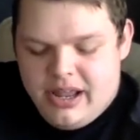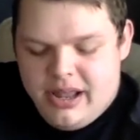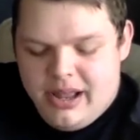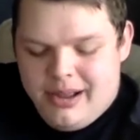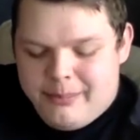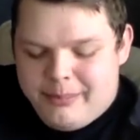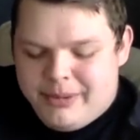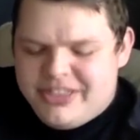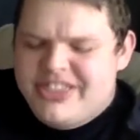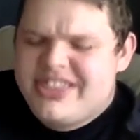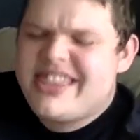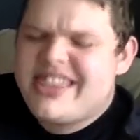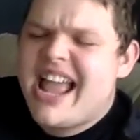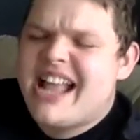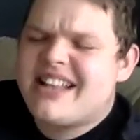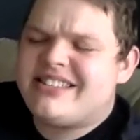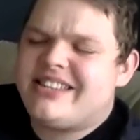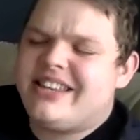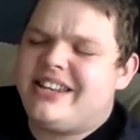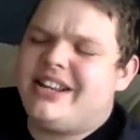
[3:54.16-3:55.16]
But
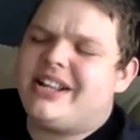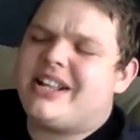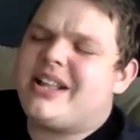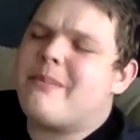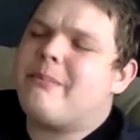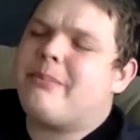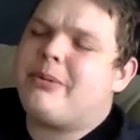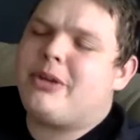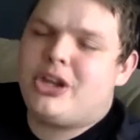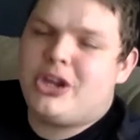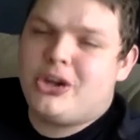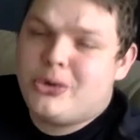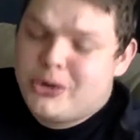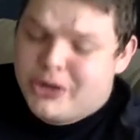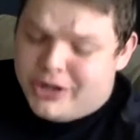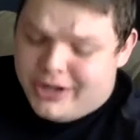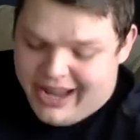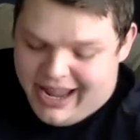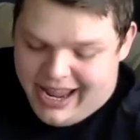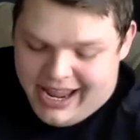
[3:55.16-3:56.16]
that's in a computer
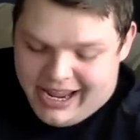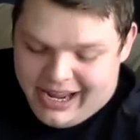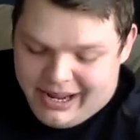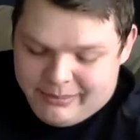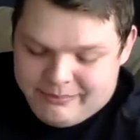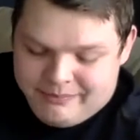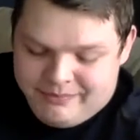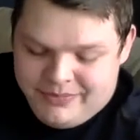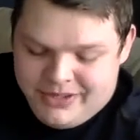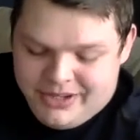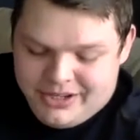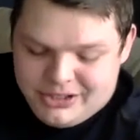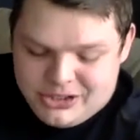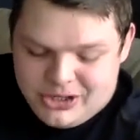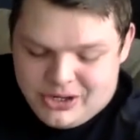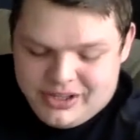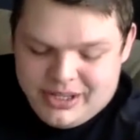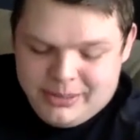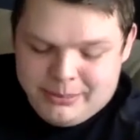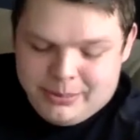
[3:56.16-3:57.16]
game,
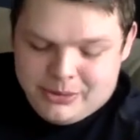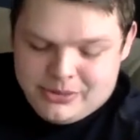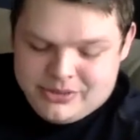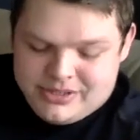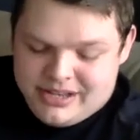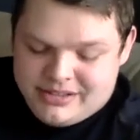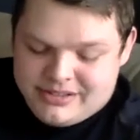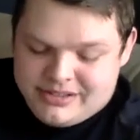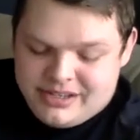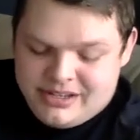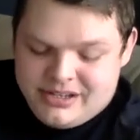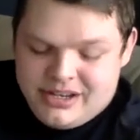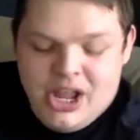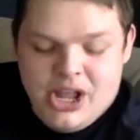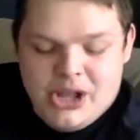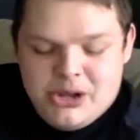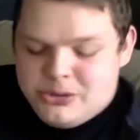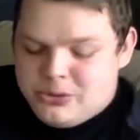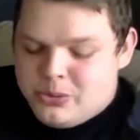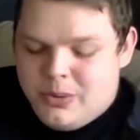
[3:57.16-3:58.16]
Charlene protested,
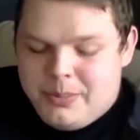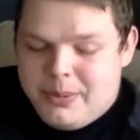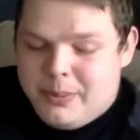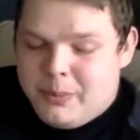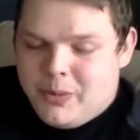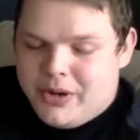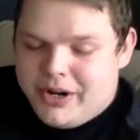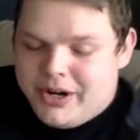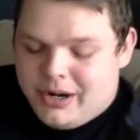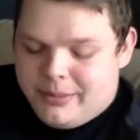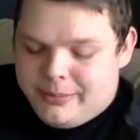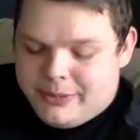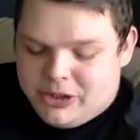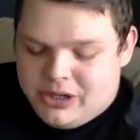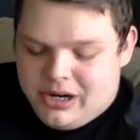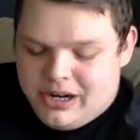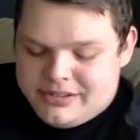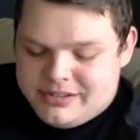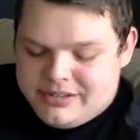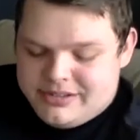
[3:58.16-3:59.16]
sweeping one arm
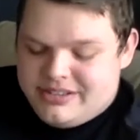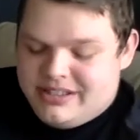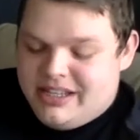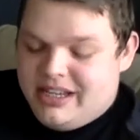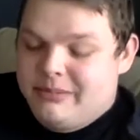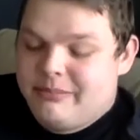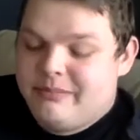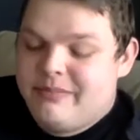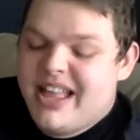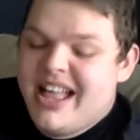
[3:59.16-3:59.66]
across the scene.